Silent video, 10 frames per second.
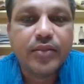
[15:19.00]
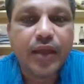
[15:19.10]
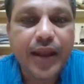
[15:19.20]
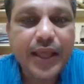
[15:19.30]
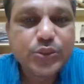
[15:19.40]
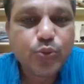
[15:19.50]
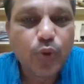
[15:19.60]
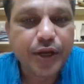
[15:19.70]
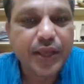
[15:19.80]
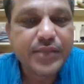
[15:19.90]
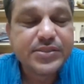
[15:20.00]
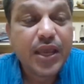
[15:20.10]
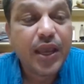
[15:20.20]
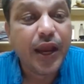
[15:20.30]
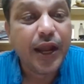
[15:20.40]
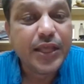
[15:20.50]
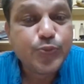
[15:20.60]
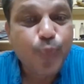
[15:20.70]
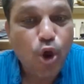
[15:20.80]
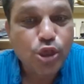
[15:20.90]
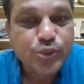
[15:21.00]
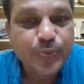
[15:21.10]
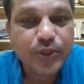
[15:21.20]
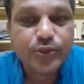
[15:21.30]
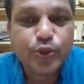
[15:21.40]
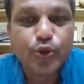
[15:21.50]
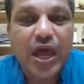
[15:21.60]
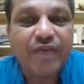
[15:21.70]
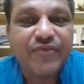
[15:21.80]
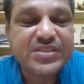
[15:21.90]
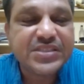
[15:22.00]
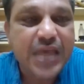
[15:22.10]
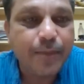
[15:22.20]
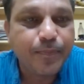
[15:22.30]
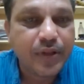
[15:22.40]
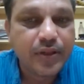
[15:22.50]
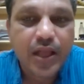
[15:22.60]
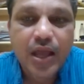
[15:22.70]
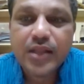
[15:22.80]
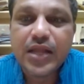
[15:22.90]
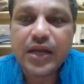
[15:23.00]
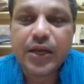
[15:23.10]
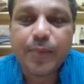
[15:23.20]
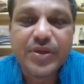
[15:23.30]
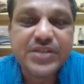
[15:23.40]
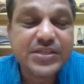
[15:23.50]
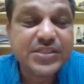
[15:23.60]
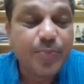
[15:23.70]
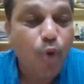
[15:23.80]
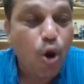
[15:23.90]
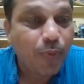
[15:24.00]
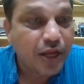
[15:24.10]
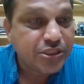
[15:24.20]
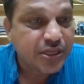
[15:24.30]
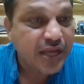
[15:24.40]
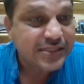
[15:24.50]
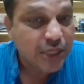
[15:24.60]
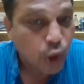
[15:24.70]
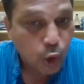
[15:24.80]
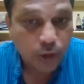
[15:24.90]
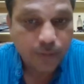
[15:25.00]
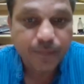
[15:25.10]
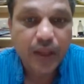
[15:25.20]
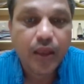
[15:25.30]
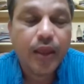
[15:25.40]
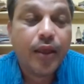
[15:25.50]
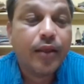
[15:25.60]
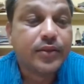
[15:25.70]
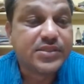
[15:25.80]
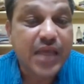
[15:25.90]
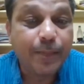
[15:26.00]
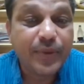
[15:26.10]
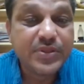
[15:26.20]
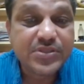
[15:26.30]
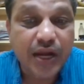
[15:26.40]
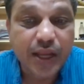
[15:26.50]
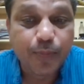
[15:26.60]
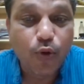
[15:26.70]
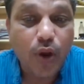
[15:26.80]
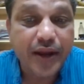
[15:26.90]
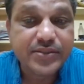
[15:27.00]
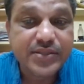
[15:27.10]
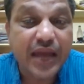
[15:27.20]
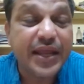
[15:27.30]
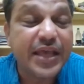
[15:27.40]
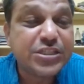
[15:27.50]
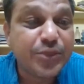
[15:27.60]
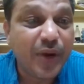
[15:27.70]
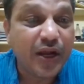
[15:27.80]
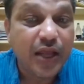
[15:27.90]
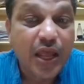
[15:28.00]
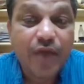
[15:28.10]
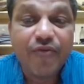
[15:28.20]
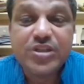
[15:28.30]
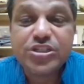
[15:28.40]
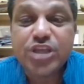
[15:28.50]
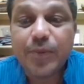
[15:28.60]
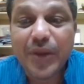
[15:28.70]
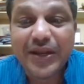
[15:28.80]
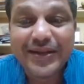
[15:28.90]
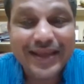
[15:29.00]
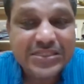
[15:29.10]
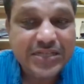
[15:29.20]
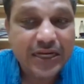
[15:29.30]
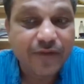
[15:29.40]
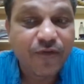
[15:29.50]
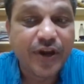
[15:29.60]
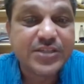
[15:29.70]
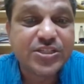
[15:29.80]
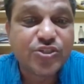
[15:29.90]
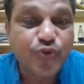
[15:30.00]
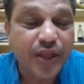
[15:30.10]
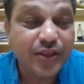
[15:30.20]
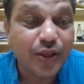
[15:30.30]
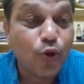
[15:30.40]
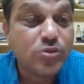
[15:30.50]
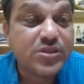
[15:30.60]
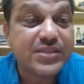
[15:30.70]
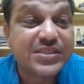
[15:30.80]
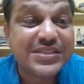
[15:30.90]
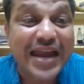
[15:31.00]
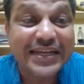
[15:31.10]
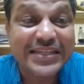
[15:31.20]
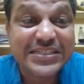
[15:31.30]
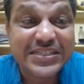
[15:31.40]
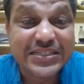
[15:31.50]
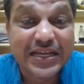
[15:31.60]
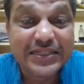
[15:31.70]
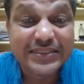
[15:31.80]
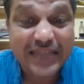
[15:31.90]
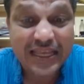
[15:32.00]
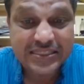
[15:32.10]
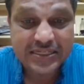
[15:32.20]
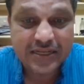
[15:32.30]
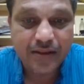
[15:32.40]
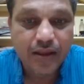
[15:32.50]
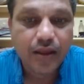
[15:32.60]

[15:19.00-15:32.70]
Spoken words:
The next one is it is possible to have a sample that represents the population as a whole. The sample study provides an estimate which can be tested for its strength using statistical tests.